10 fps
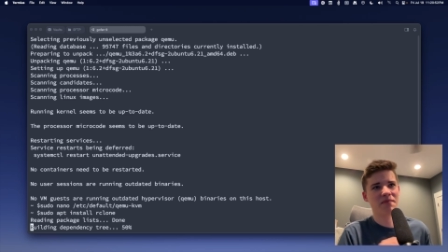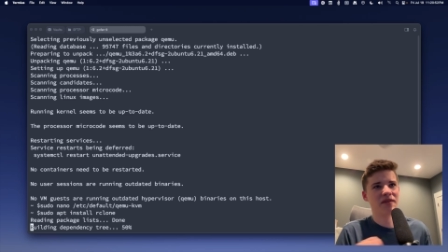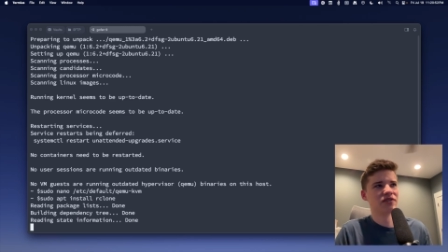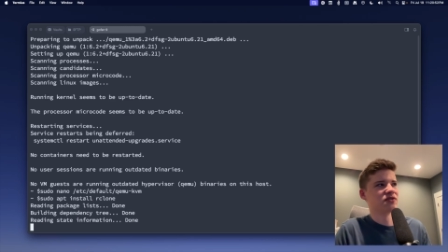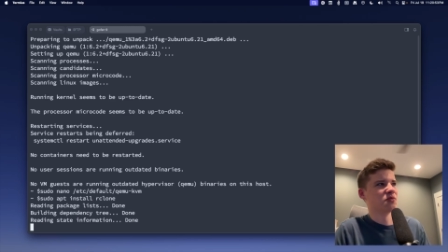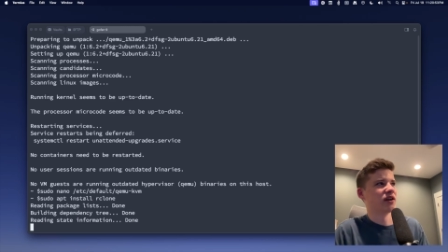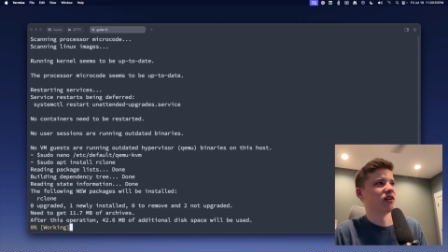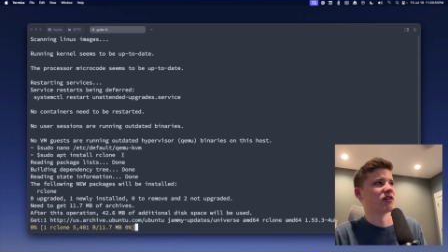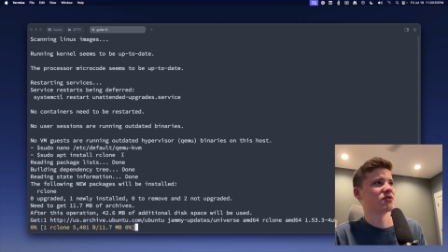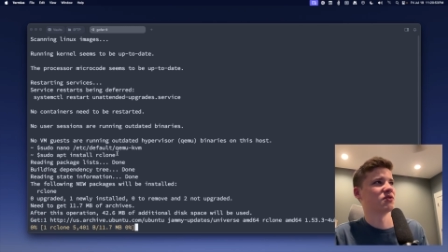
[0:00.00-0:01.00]
Not sure why
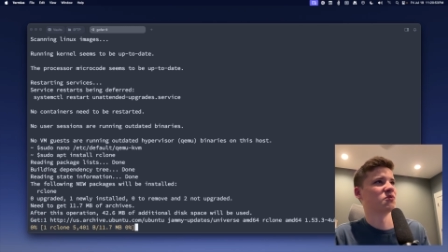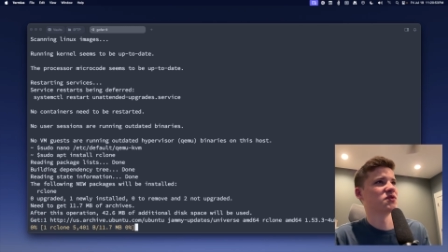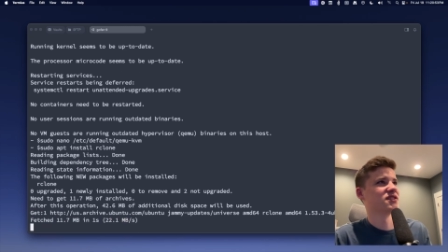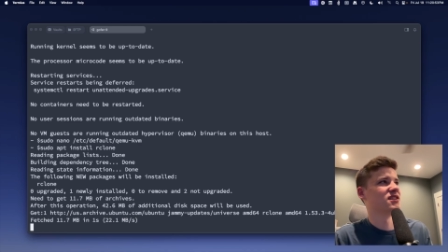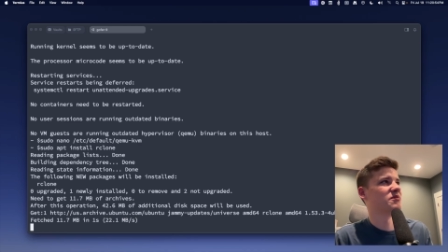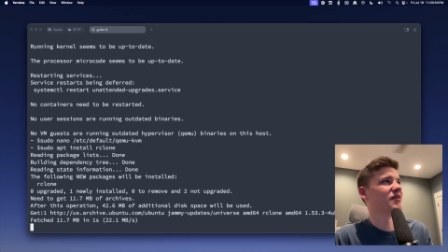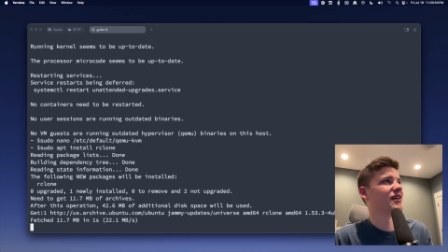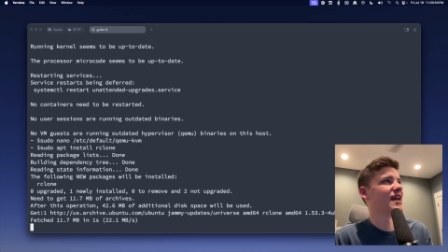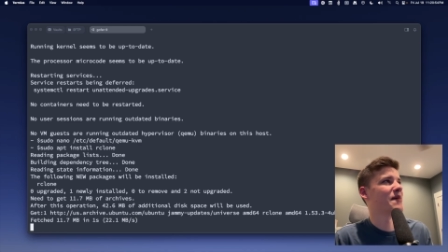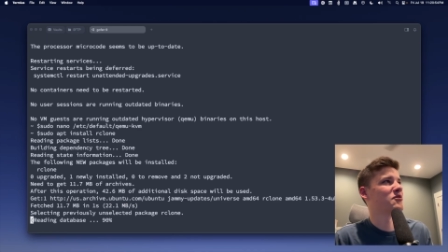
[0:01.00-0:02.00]
rclone wasn't in
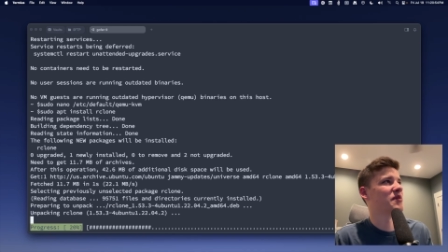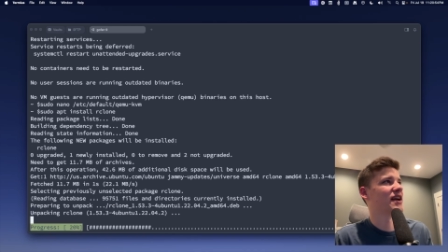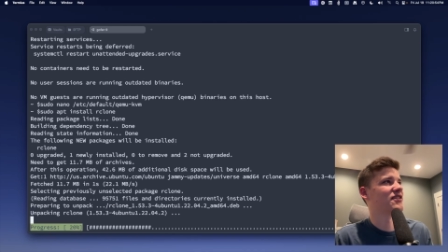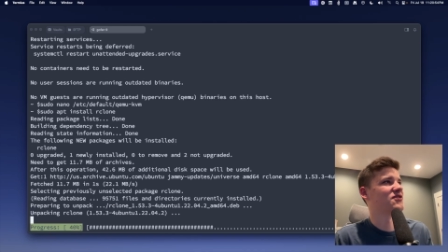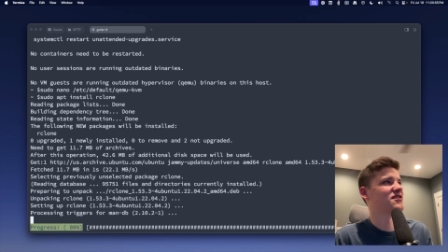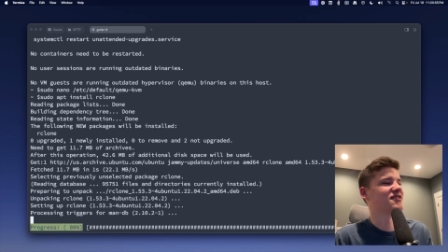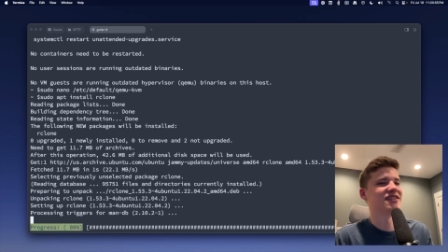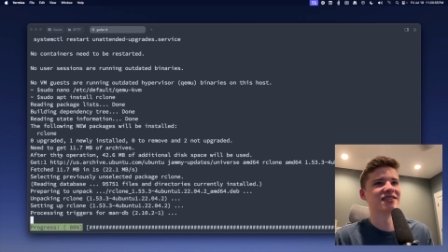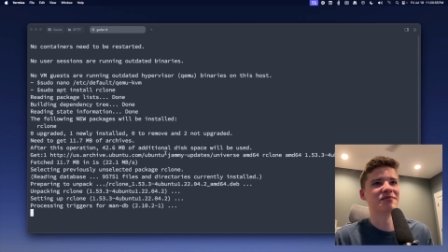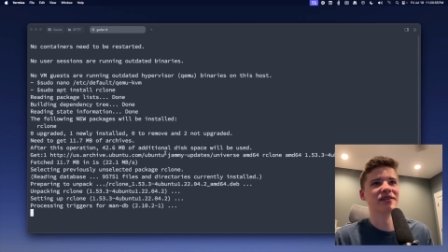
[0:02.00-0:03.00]
my apt packages
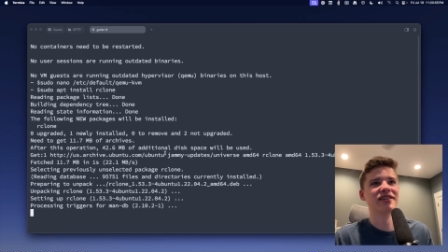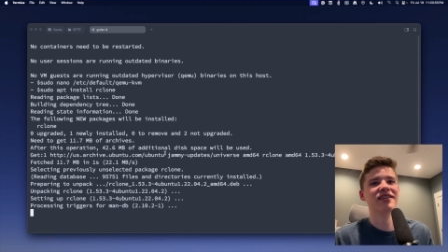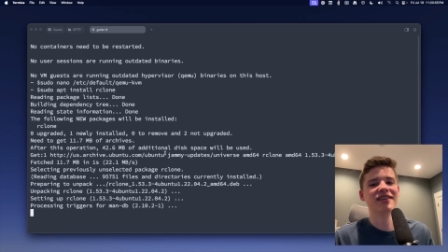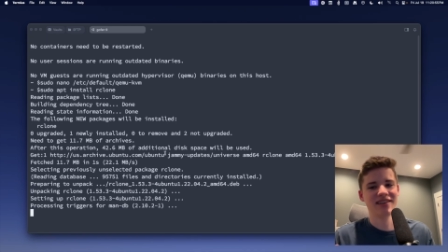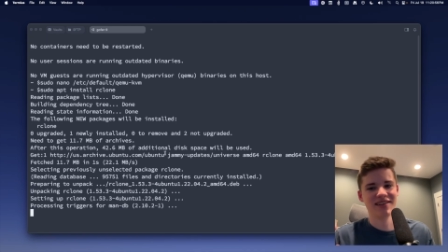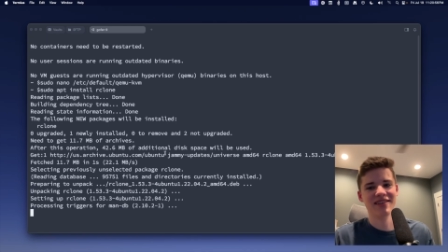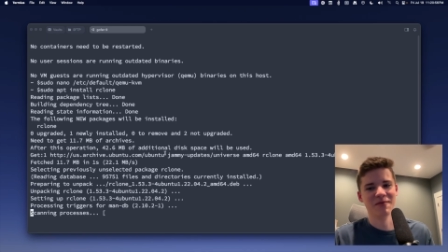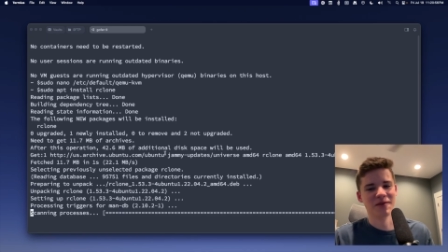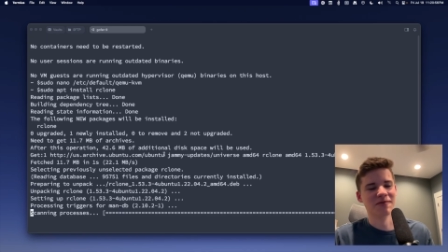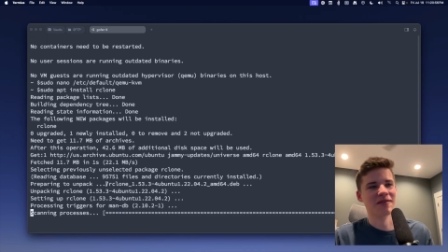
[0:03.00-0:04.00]
list, but
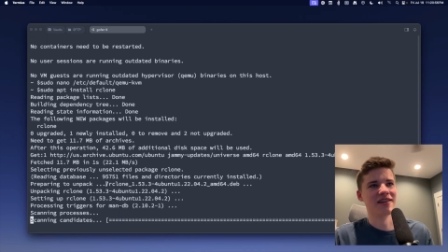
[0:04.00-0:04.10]
we're going to run